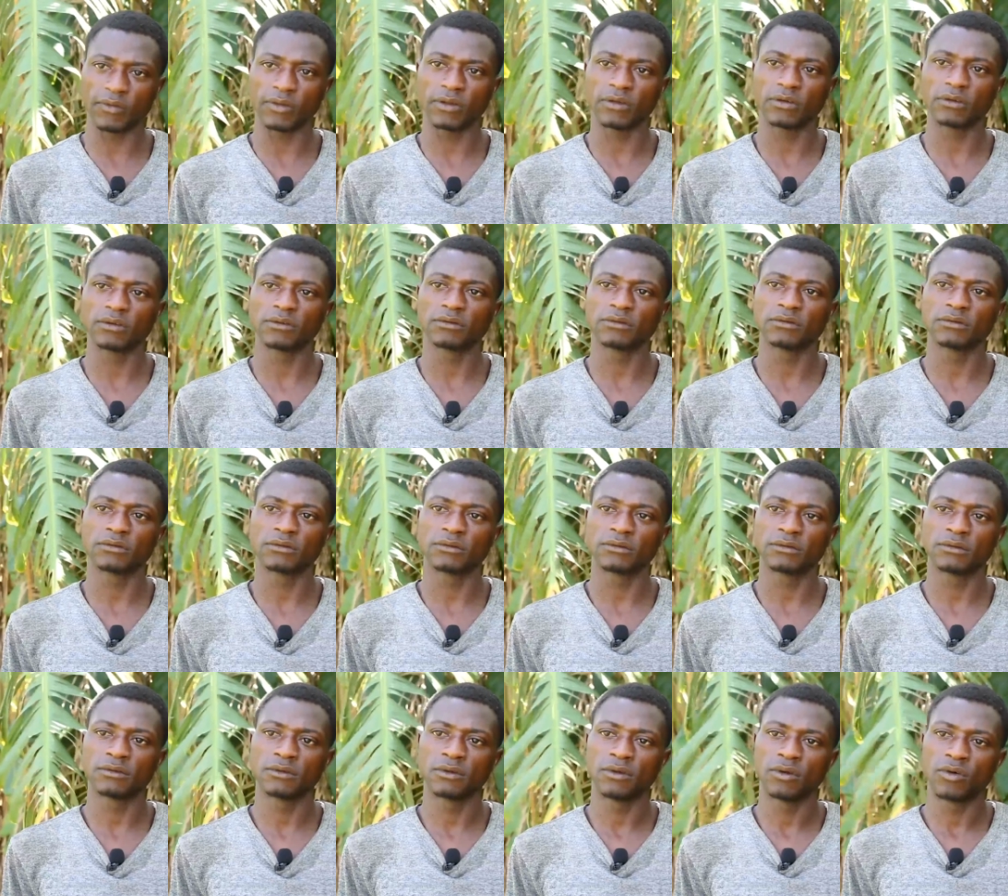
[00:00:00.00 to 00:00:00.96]
Pig manure
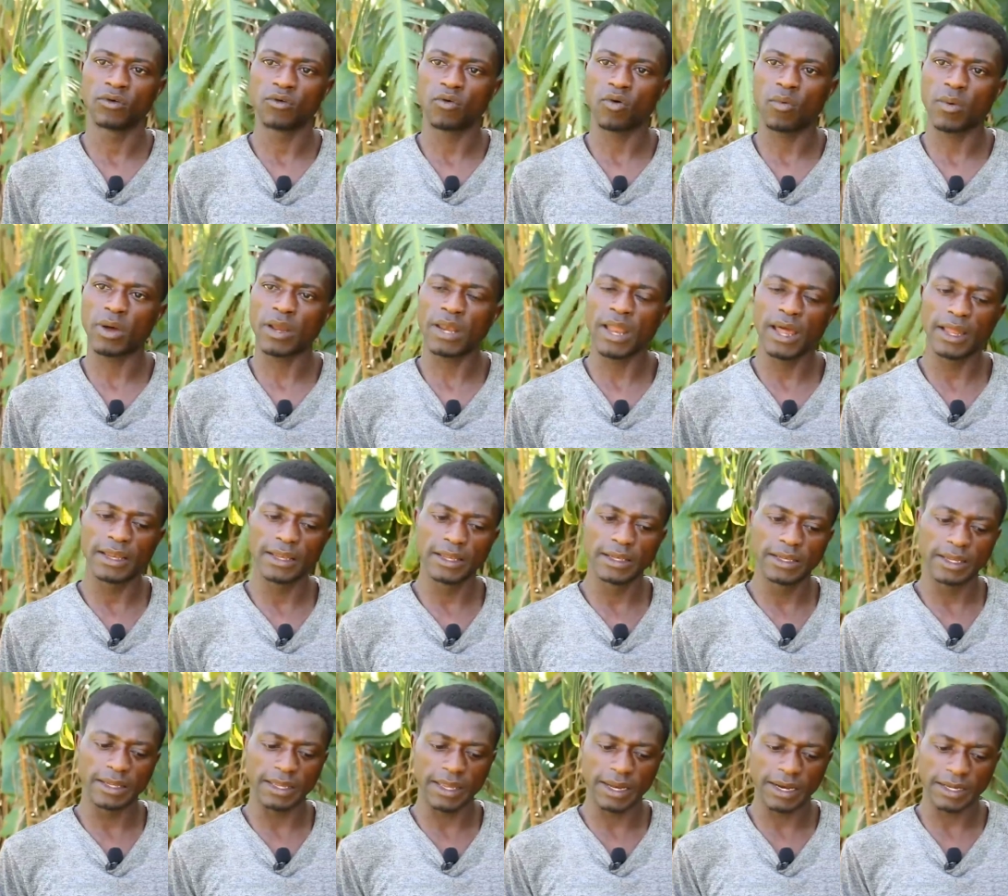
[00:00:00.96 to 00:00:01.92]
has so many
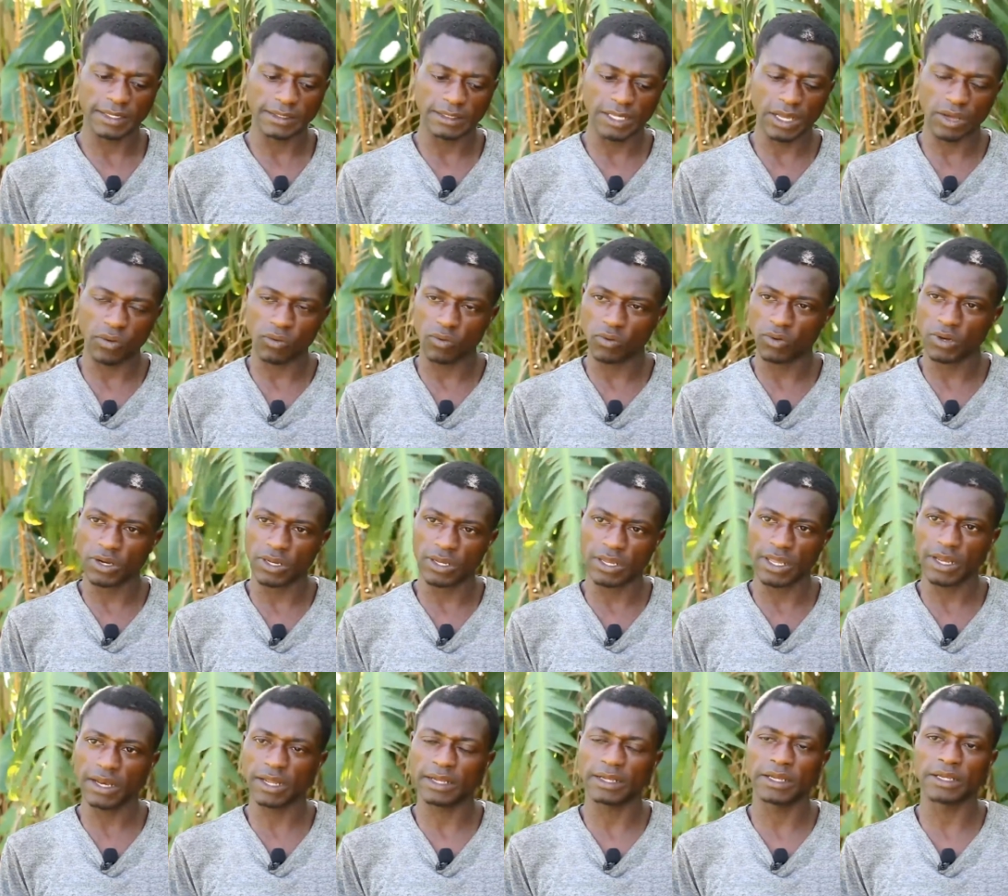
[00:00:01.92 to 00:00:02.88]
nutrients.
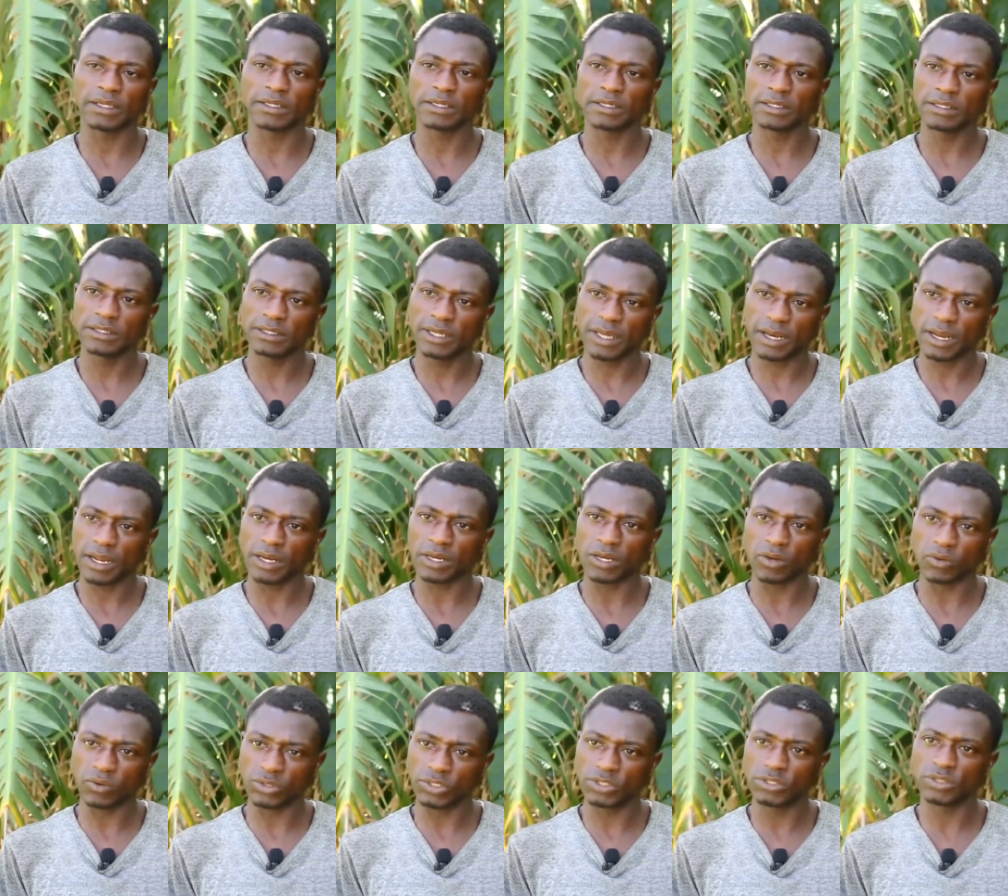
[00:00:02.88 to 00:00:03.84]
Pig manure
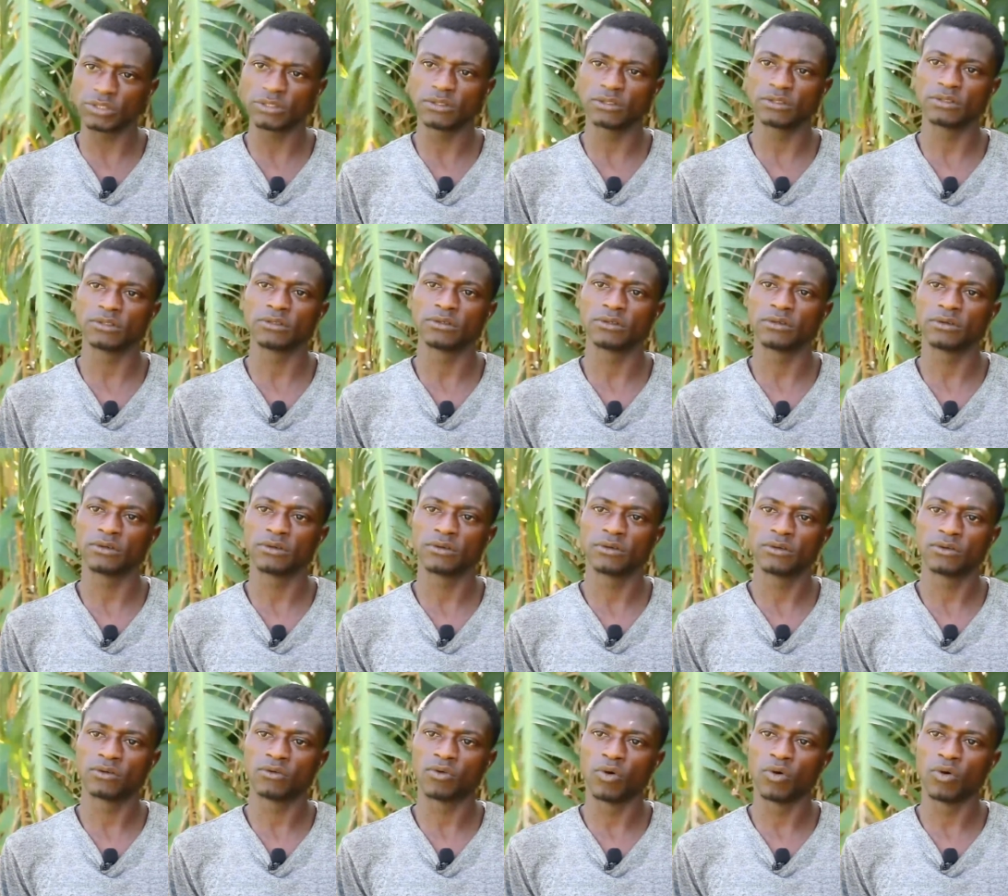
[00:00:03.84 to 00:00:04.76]
makes our crops sweet